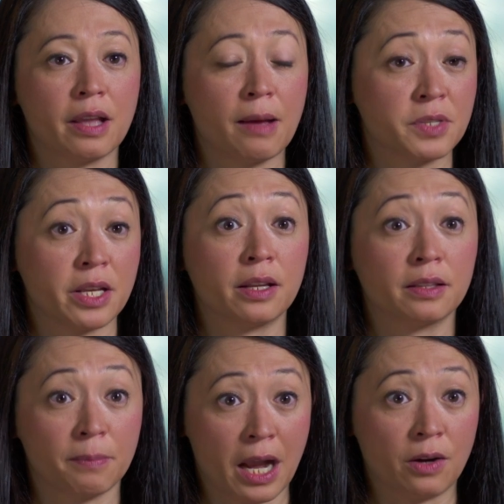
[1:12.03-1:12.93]
emptying
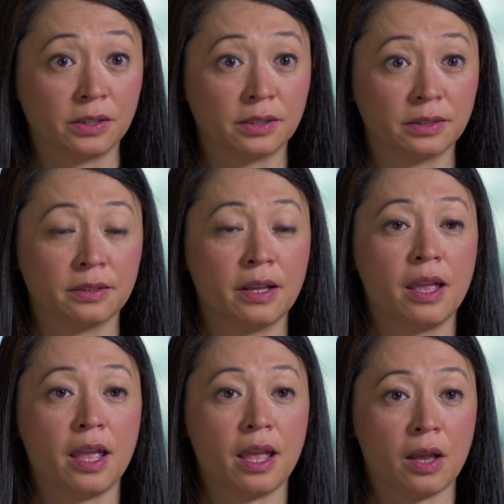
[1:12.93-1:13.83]
the bowels,
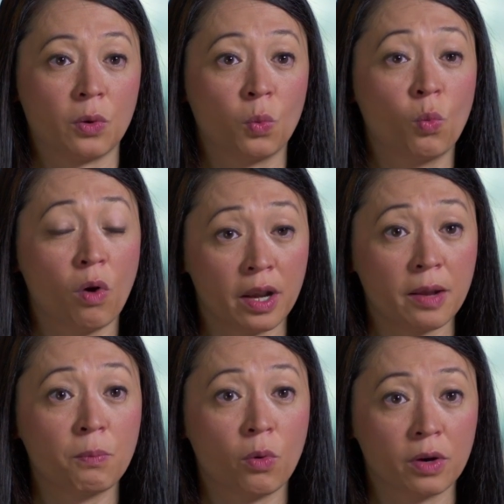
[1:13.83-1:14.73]
and one
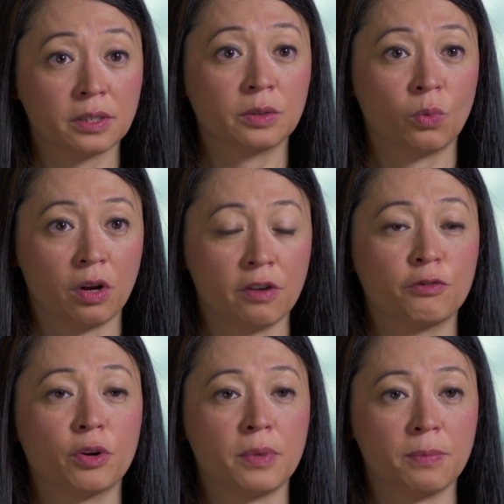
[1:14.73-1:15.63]
important one
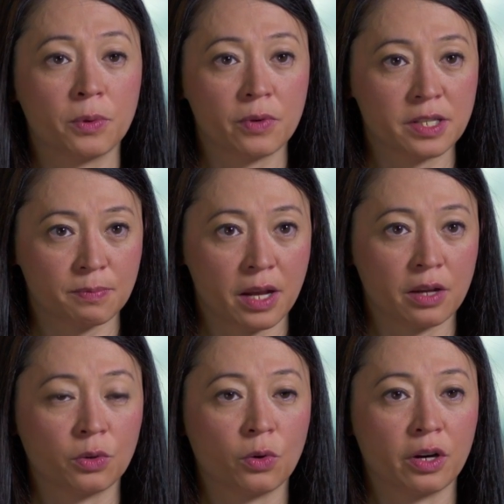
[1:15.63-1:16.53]
for people with
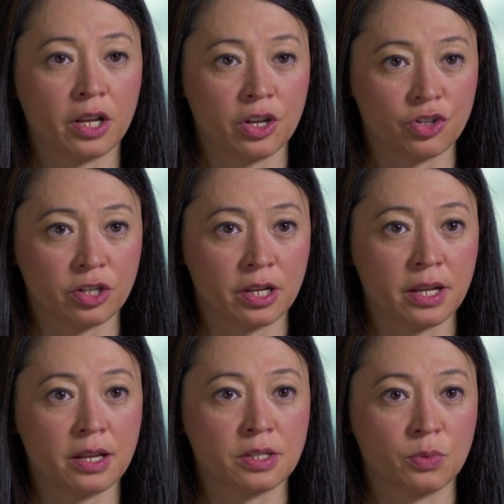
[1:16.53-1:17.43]
spinal cord
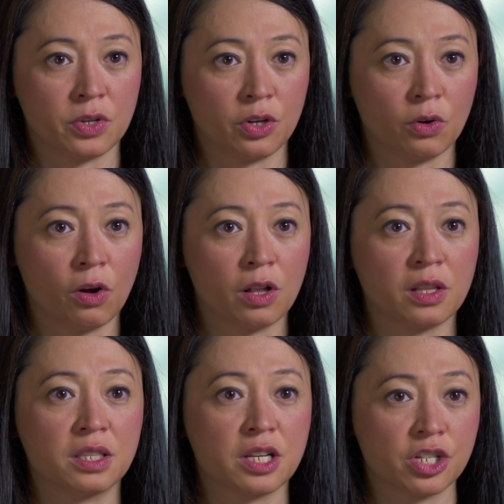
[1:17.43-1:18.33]
injury is what you call
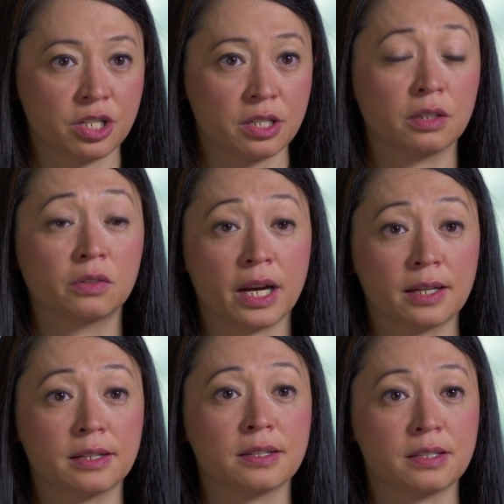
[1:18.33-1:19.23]
digital
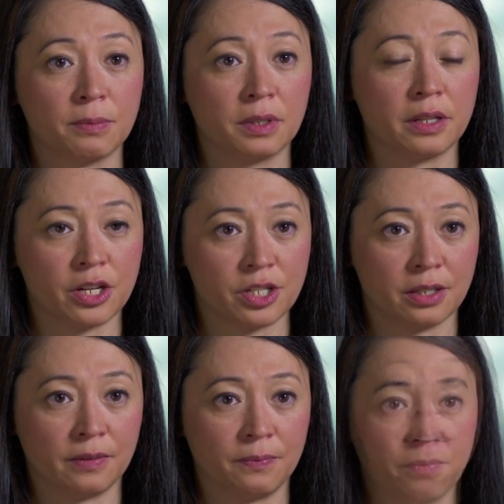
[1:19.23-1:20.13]
rectal
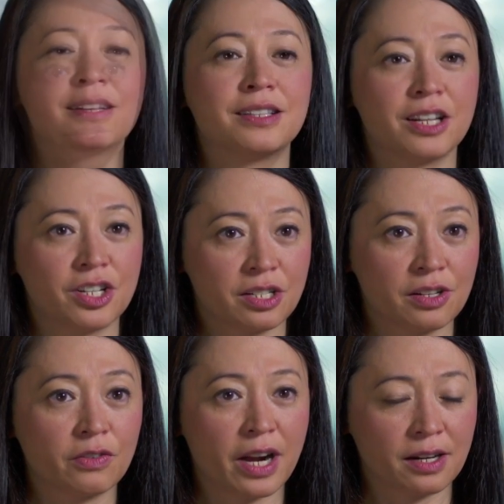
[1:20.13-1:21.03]
stimulation.
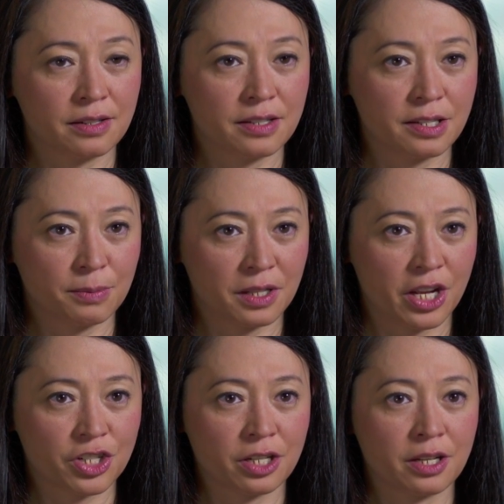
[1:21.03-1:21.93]
Digital rectal
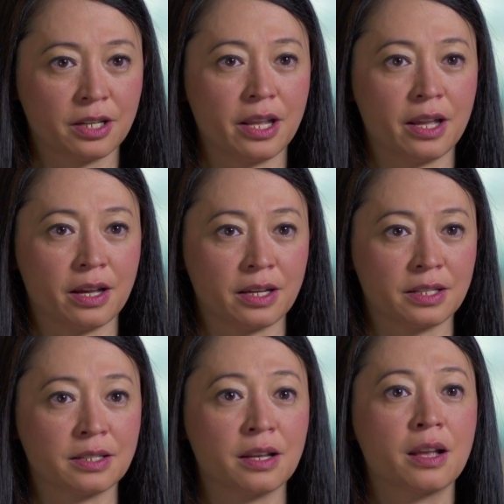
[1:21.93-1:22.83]
stimulation
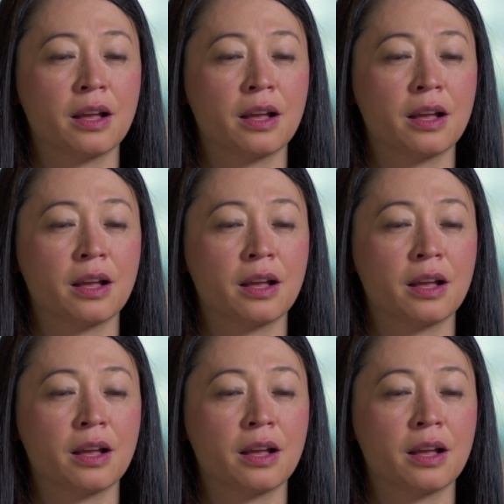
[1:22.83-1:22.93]
is